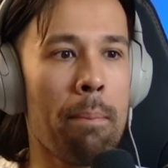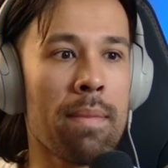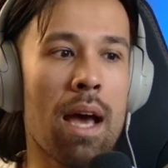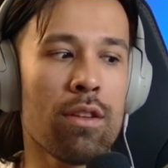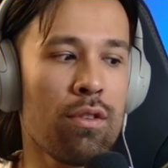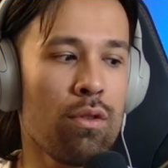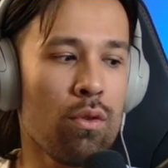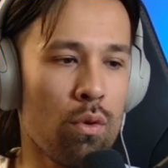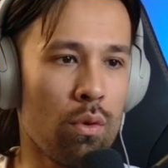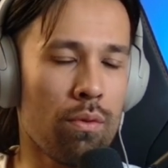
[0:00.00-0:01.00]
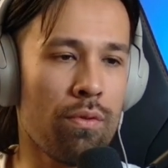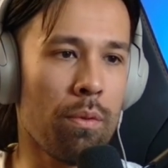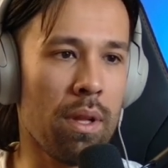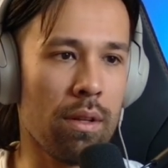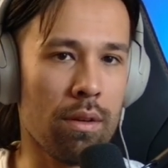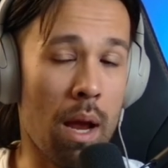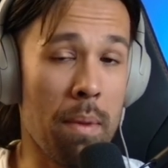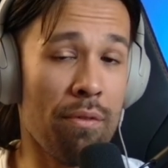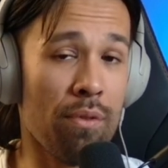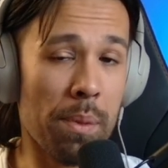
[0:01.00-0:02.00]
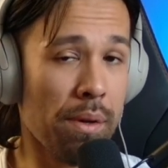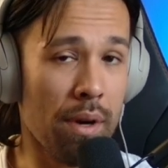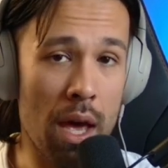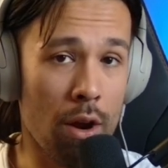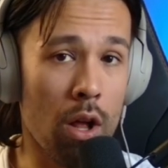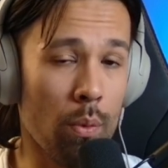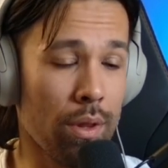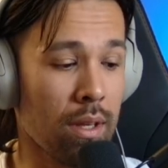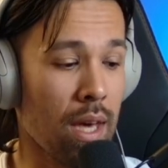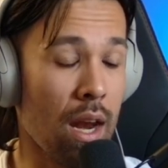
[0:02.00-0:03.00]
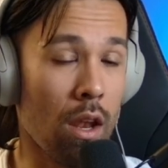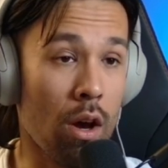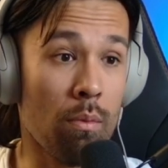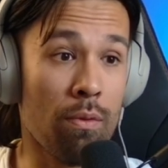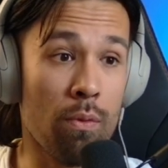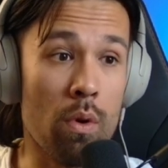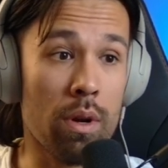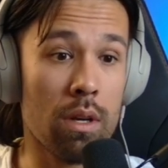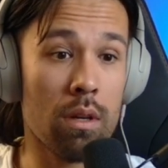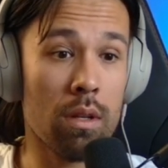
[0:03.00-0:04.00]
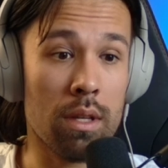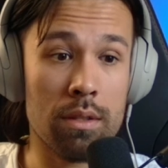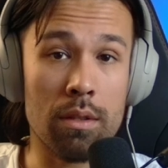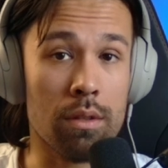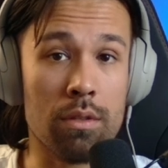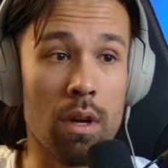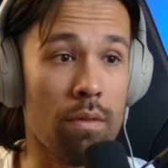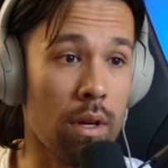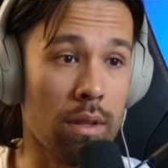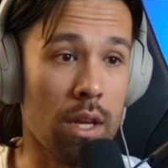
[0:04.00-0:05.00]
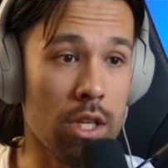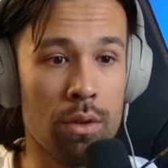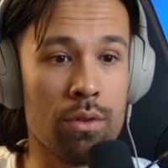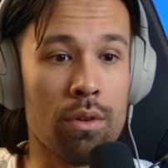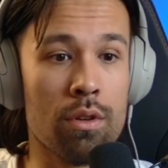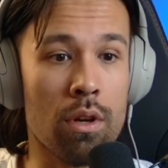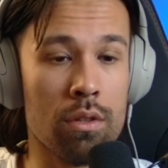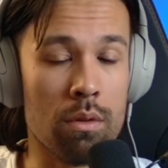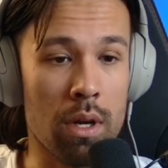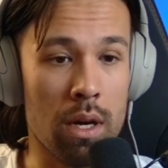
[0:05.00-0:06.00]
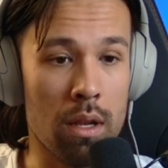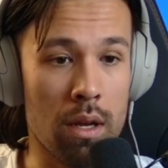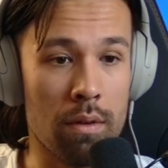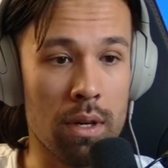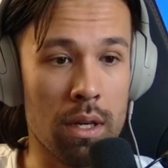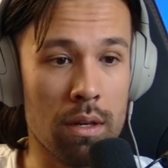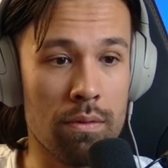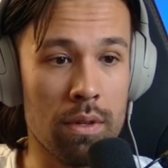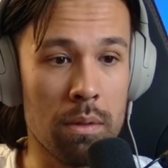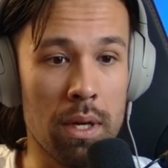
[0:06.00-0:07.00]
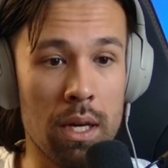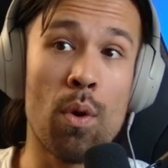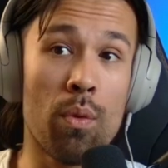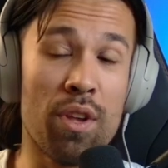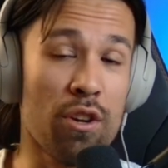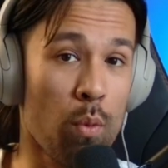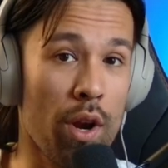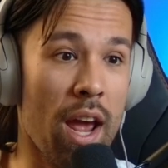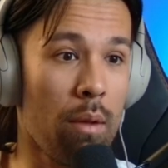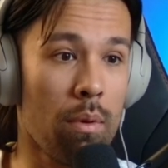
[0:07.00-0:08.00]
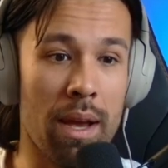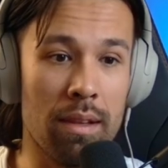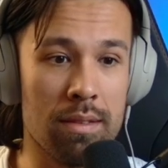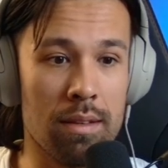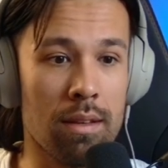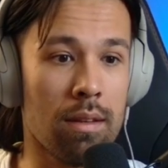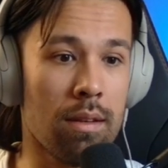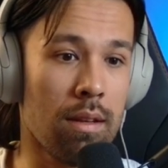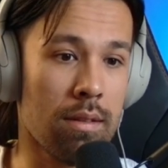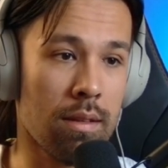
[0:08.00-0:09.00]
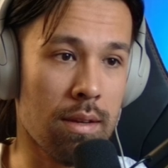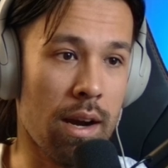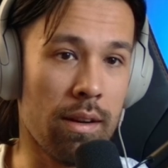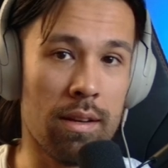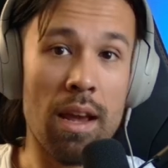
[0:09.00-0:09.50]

I'm not too familiar. I'm not familiar at all with the catalog before it like still discovering that. The search also got a lot of negative feedback. There's one album I listened in, in its entirety,